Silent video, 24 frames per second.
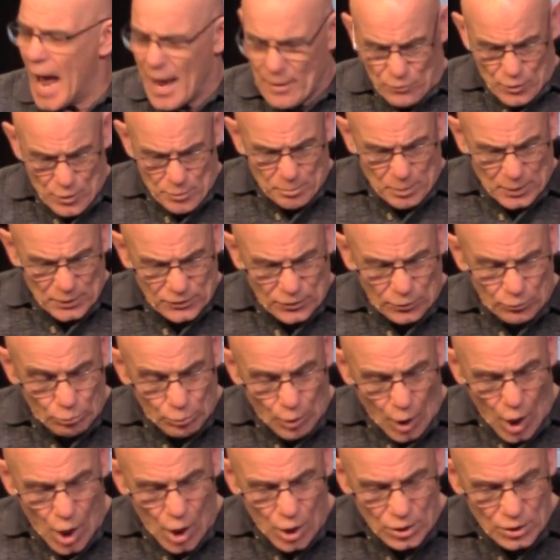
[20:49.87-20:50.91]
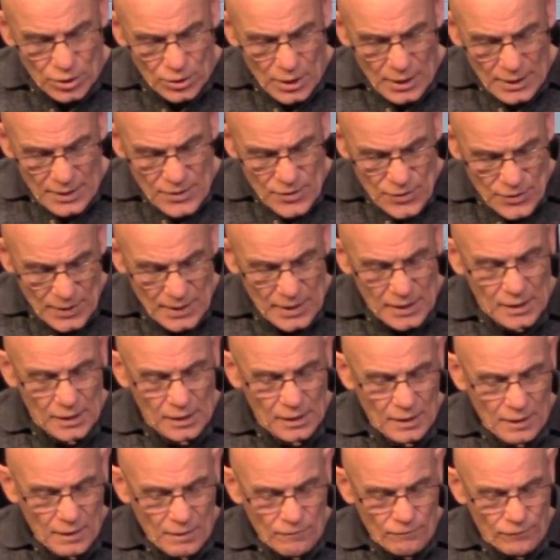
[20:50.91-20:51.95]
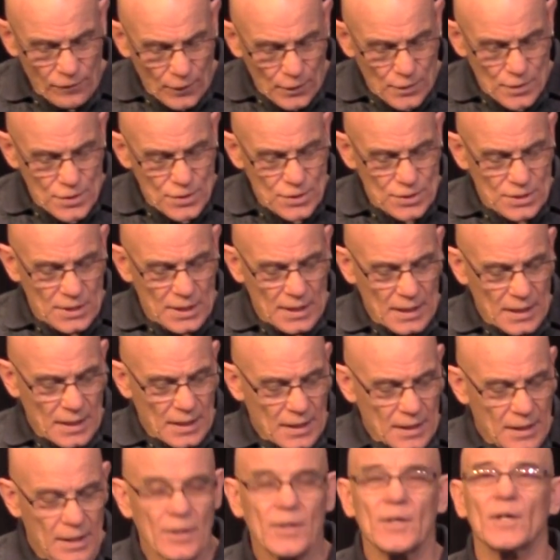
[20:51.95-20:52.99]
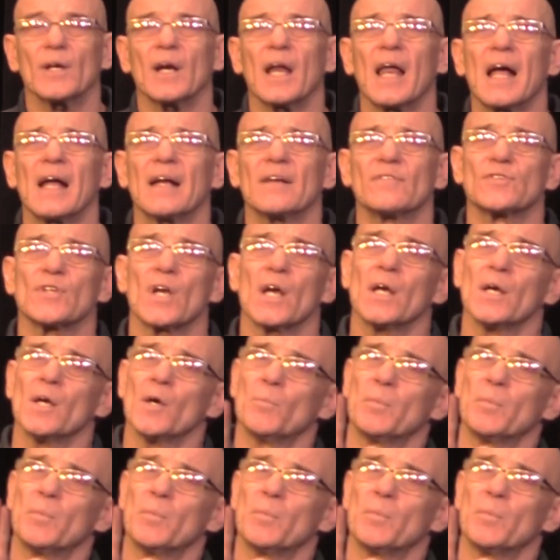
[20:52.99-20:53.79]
and we put the wrong thing first in our lives.